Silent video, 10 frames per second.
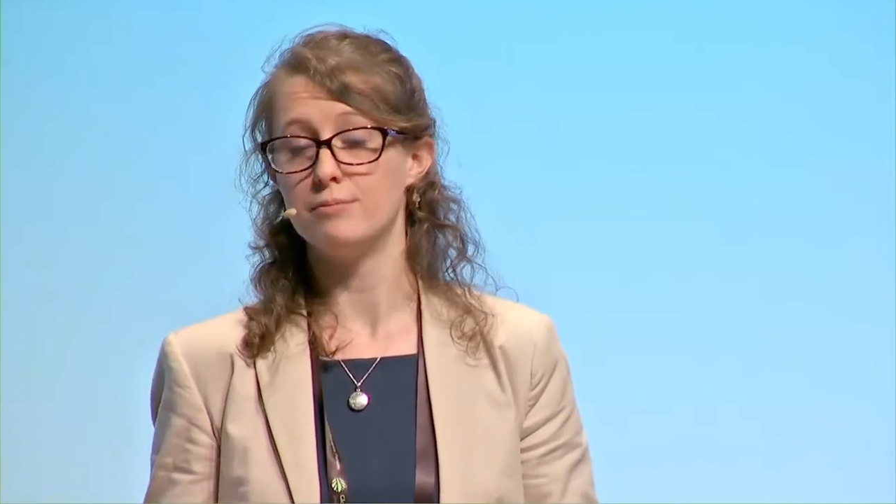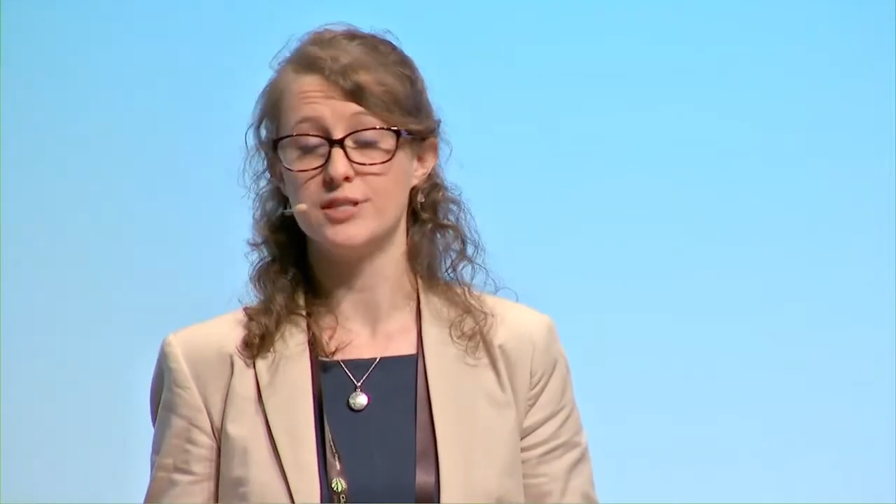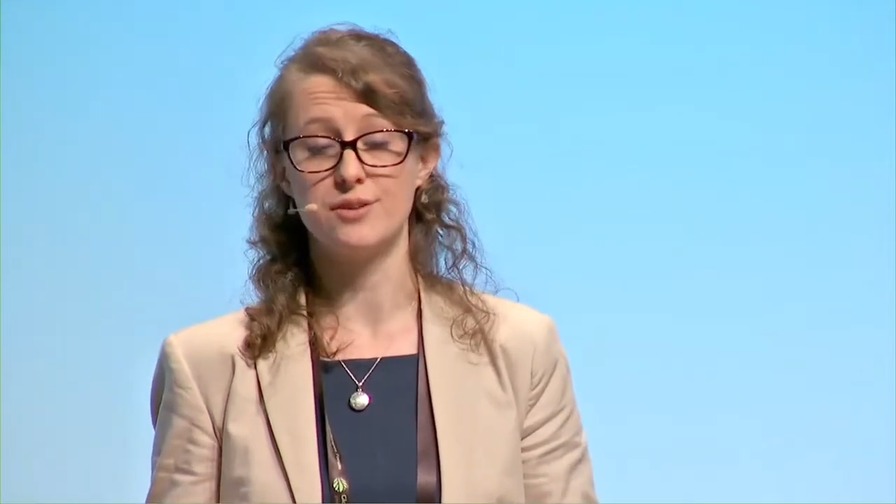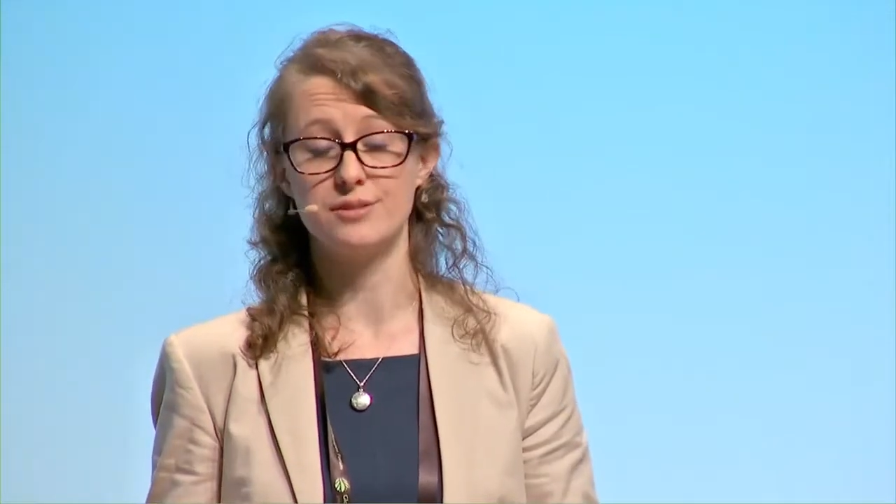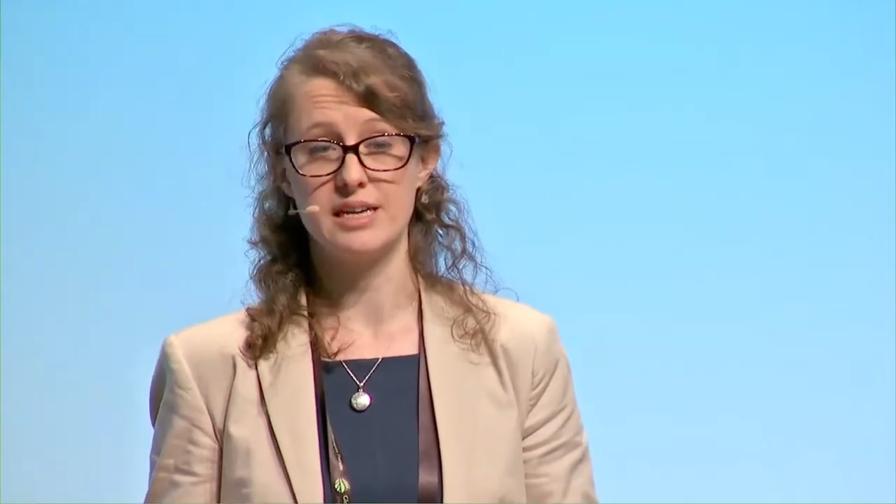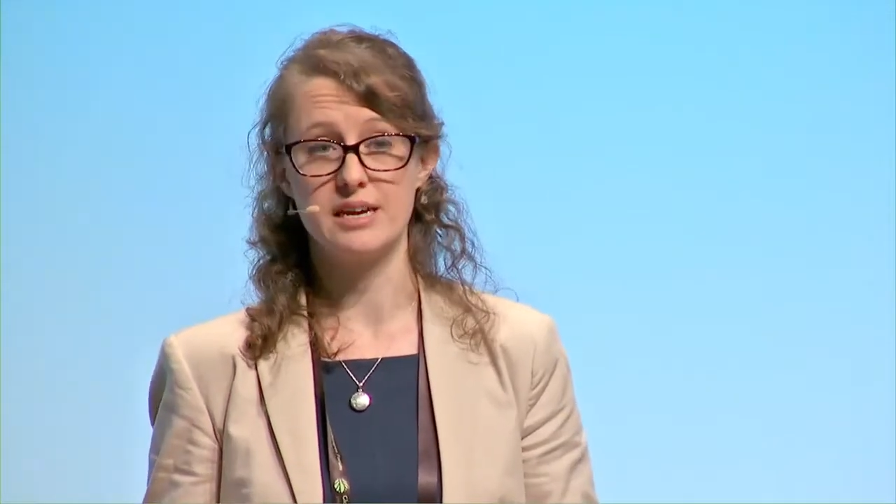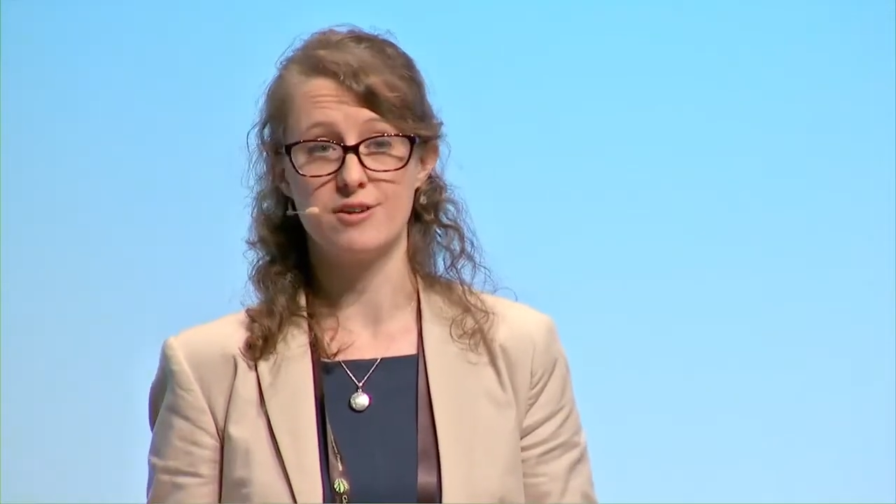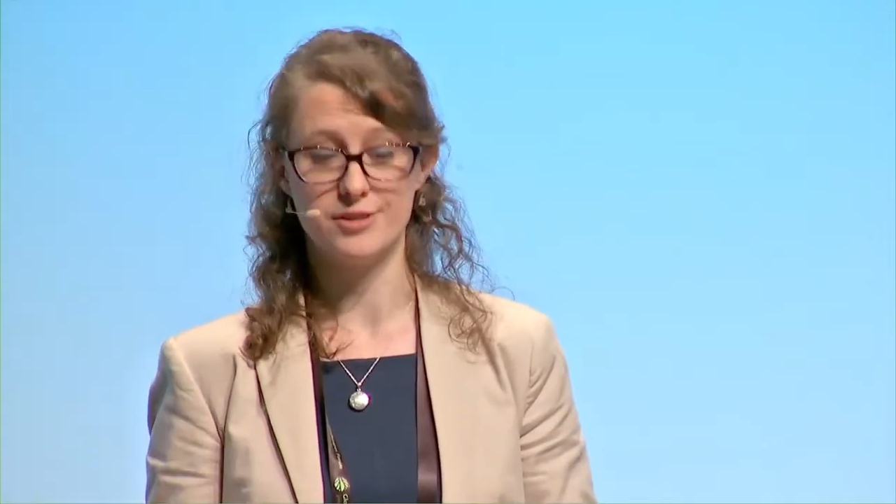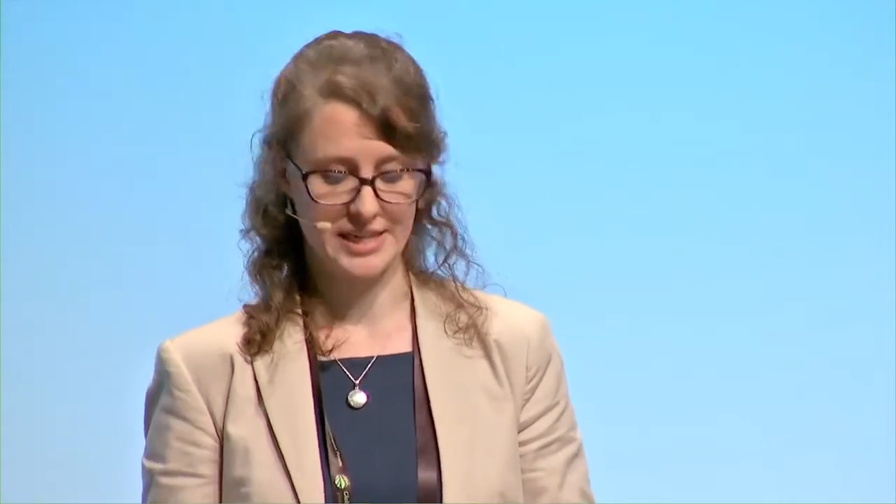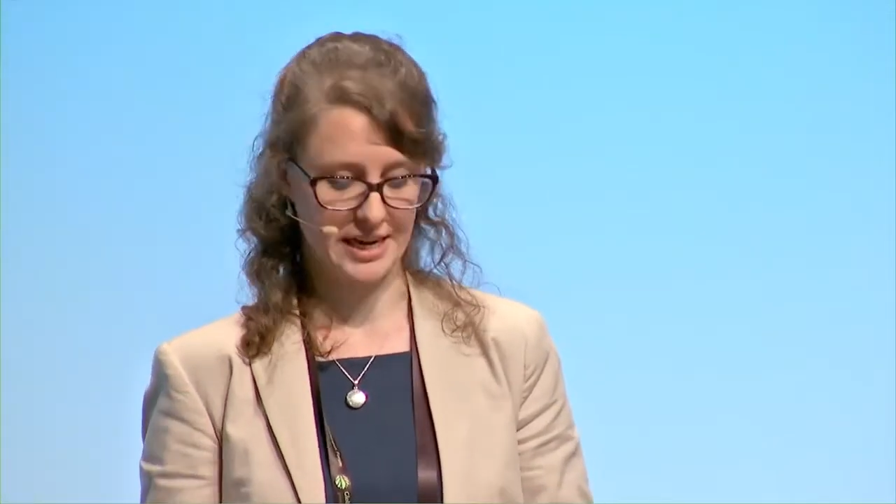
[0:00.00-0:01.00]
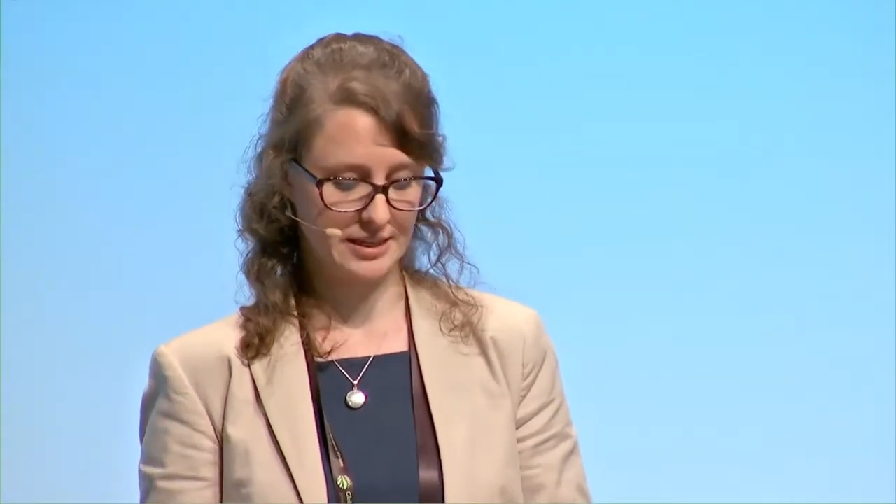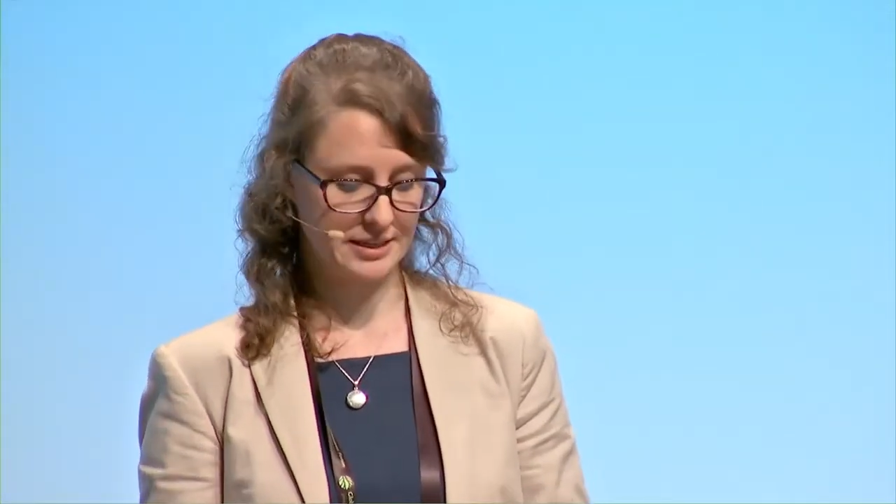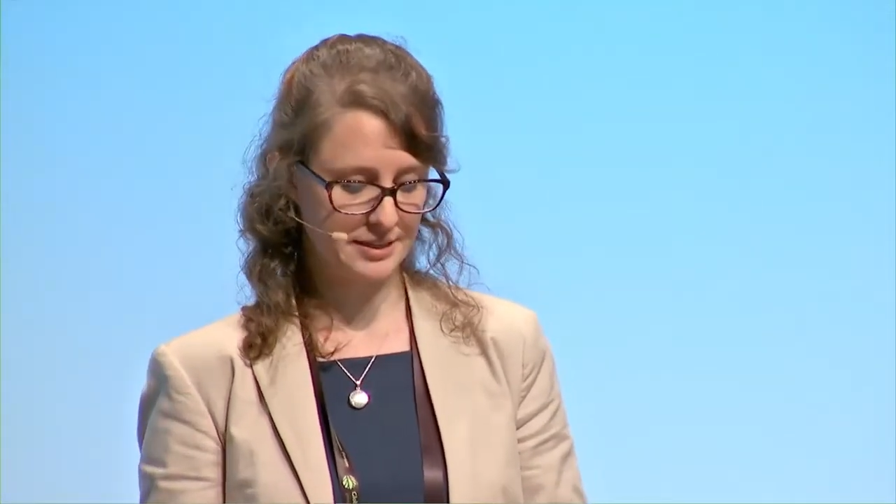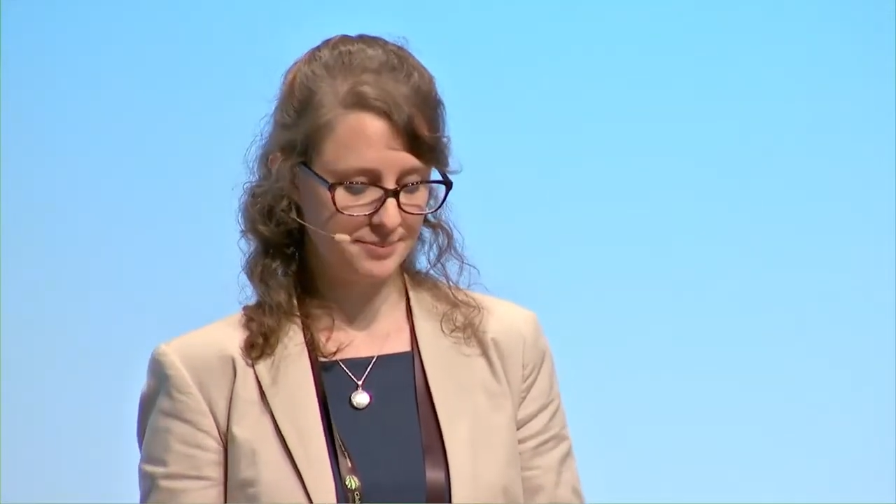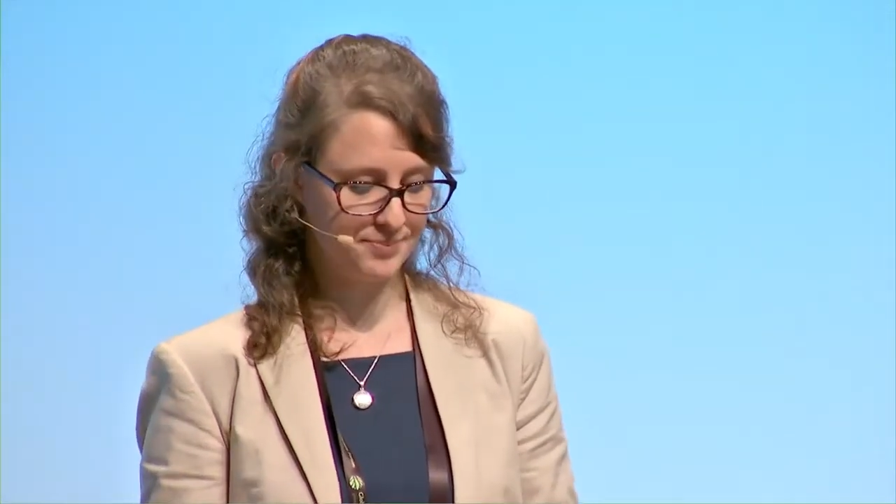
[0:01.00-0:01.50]
results in
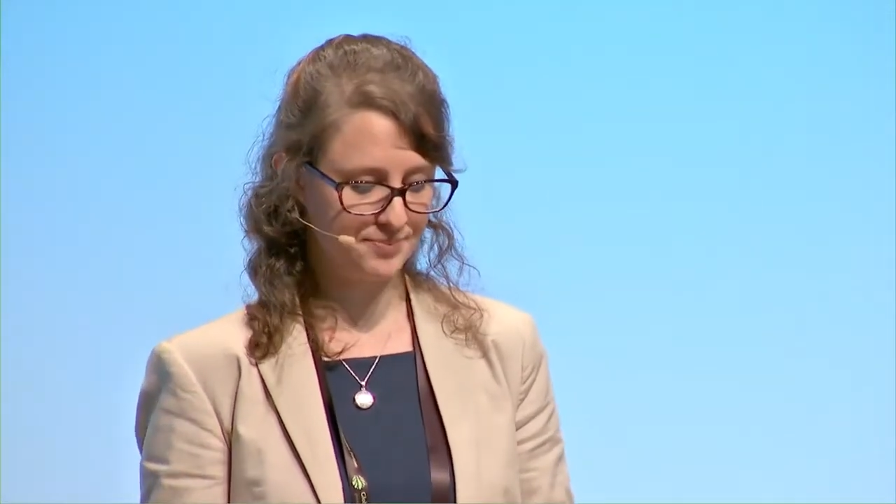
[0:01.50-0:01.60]
context.